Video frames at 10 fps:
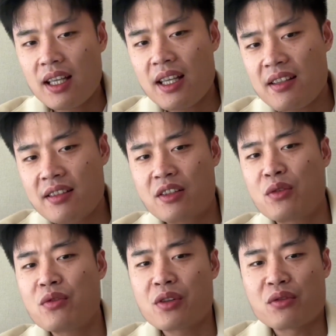it's
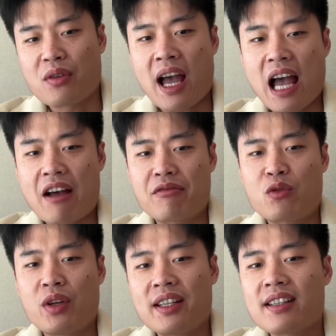crucial to have
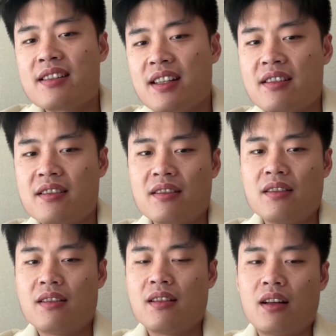quick access
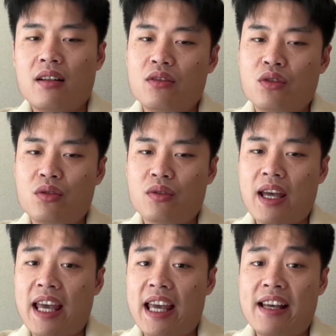to
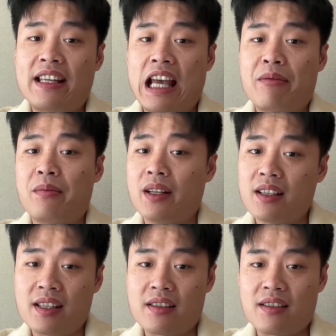AI
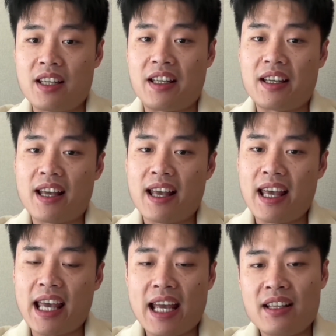capabilities in
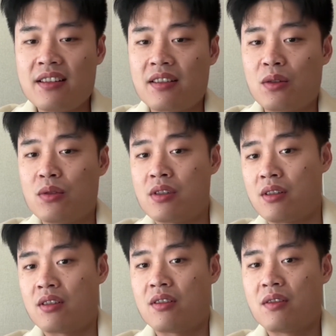any
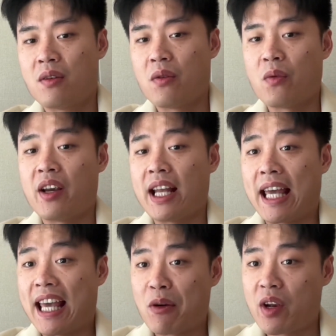solutions where
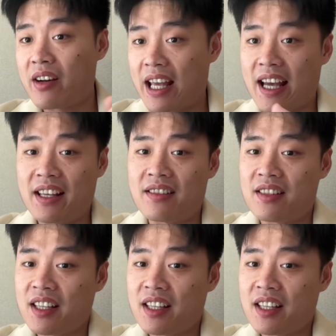AI is